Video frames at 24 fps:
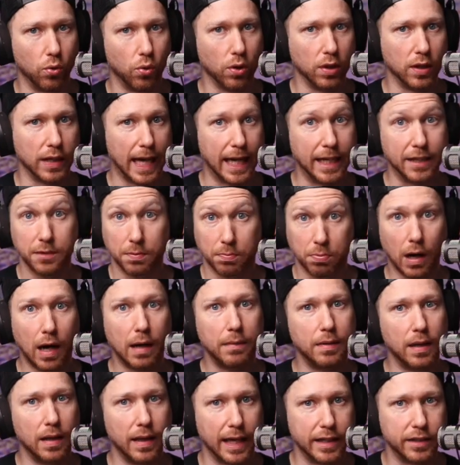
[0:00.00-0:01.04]
or less,
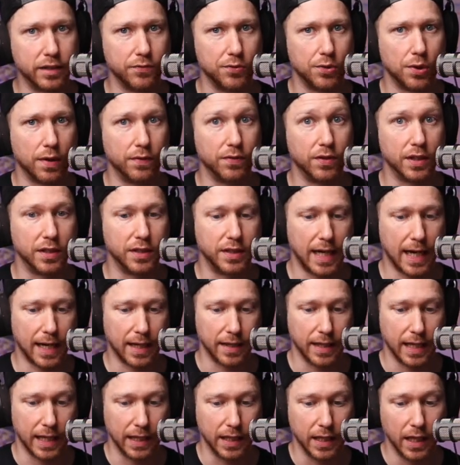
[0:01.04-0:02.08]
probably less if you have good
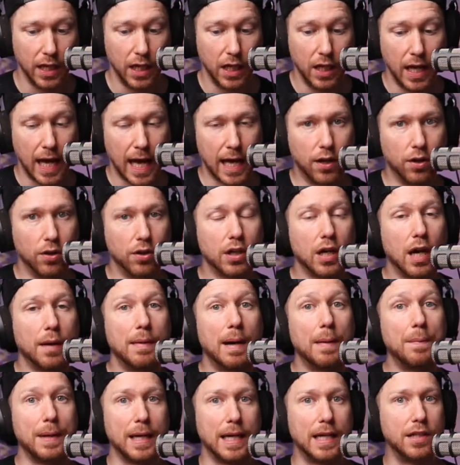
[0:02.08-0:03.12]
technique, and it'll come
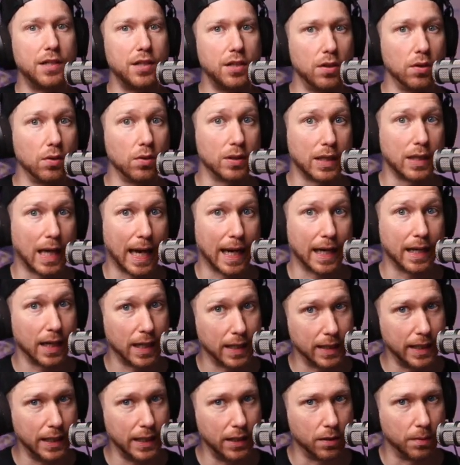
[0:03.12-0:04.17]
up into your leg
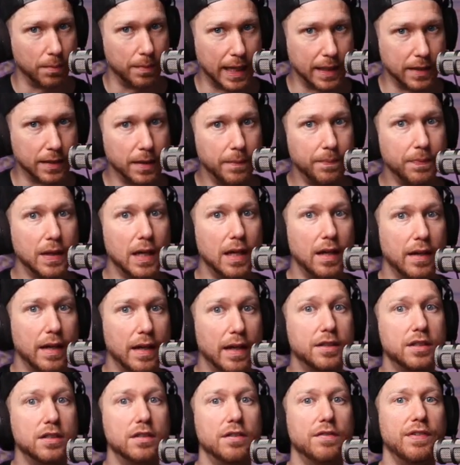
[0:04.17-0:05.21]
a little bit. Now,
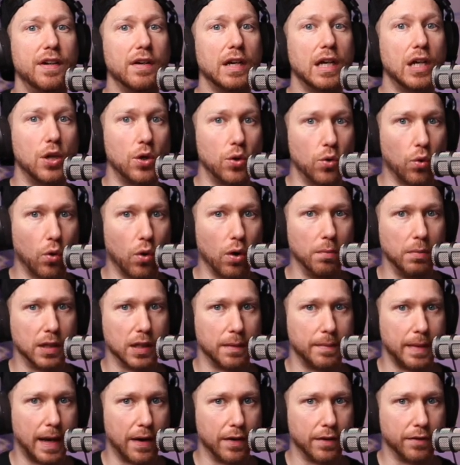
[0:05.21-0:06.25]
this is a very normal
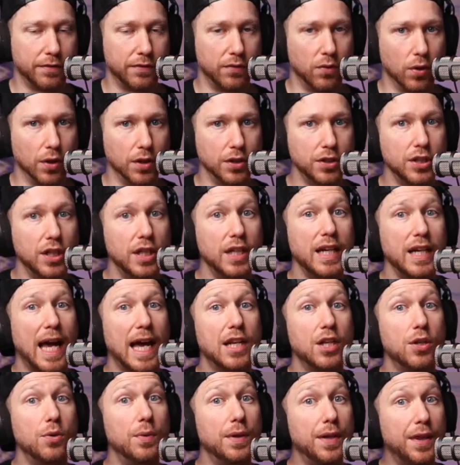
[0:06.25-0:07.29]
amount of force,
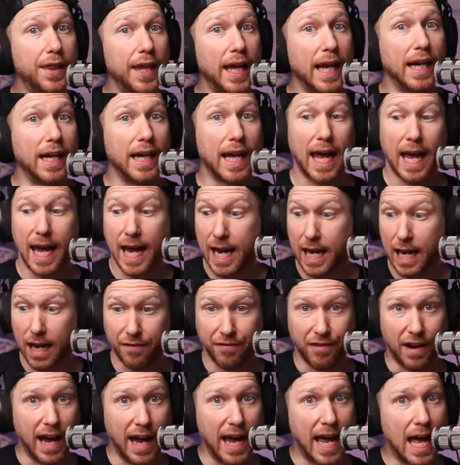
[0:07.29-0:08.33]
and you would think, hey,
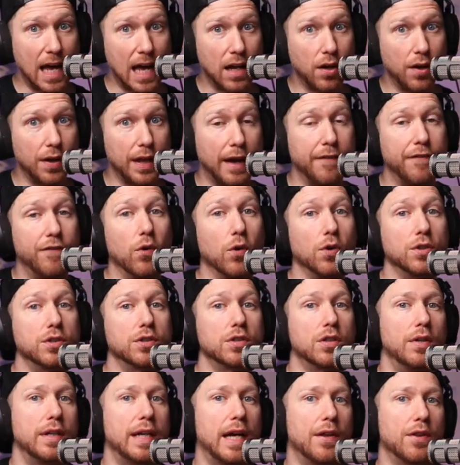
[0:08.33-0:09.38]
if I had all that force
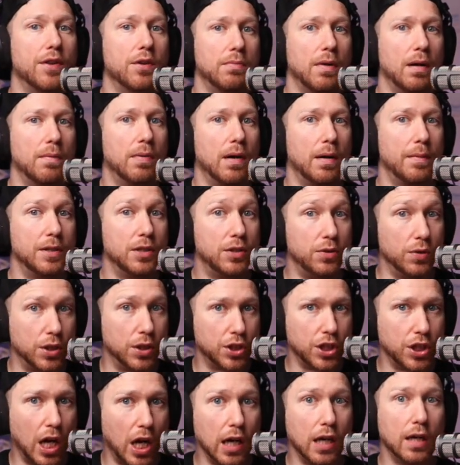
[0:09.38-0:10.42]
go down through my bum into a
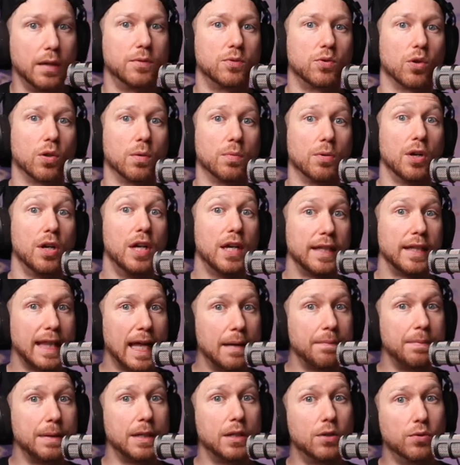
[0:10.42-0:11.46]
shock absorber,
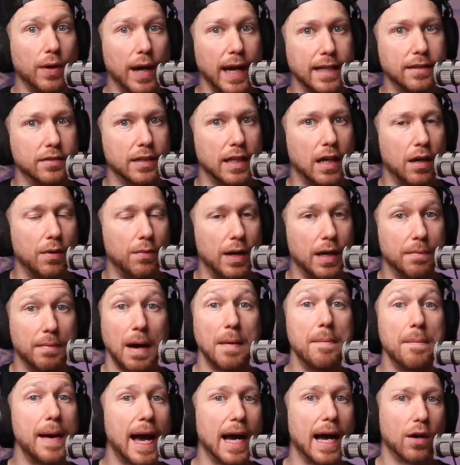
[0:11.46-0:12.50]
that'd be great, so that way
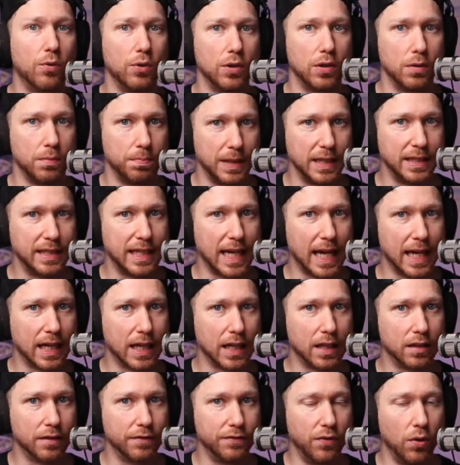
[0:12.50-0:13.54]
my back wouldn't be
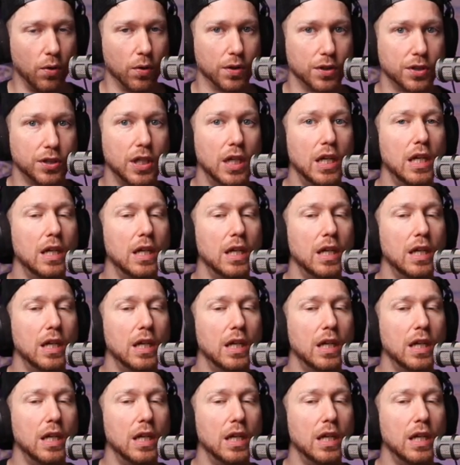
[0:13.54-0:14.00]
taking the force.